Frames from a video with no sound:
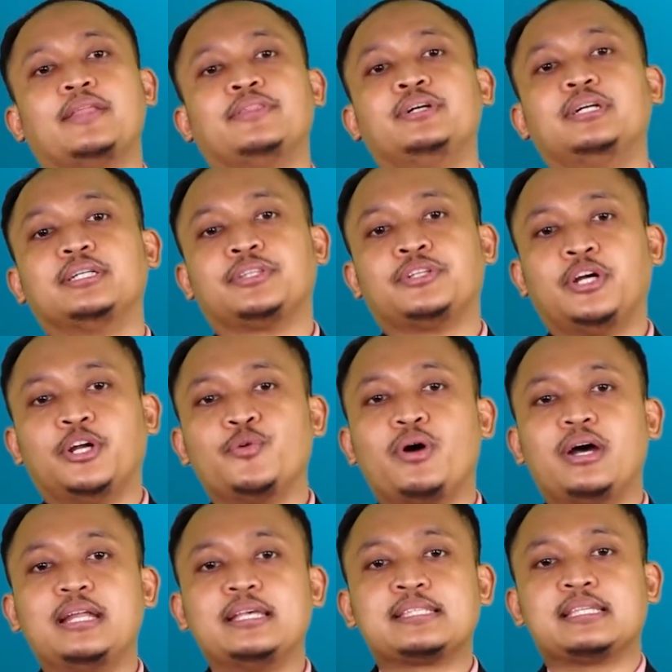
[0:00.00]
The third
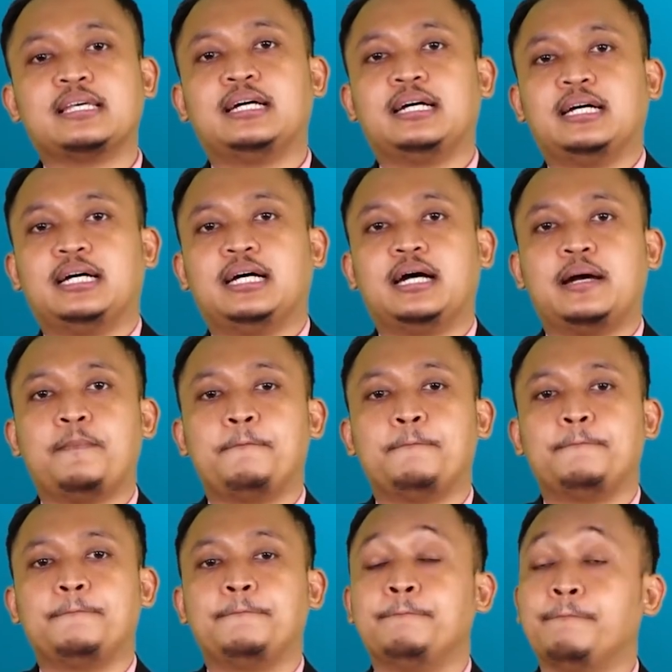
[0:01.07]
one is
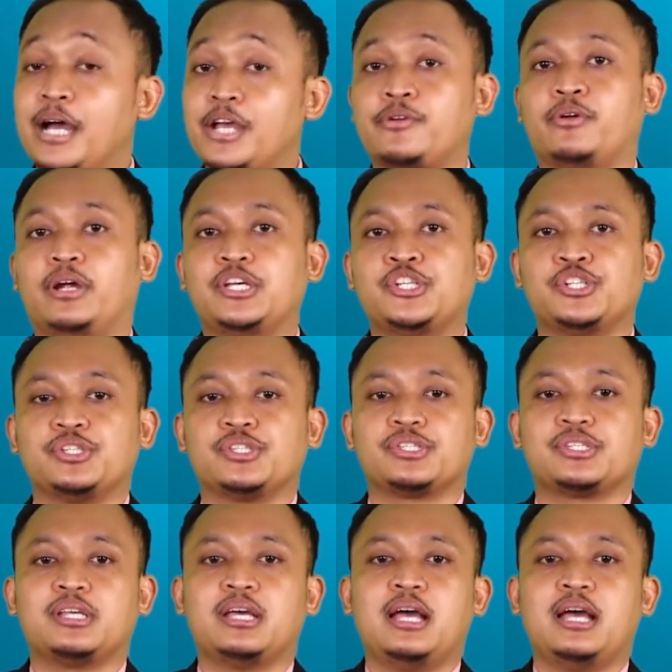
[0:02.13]
migrations.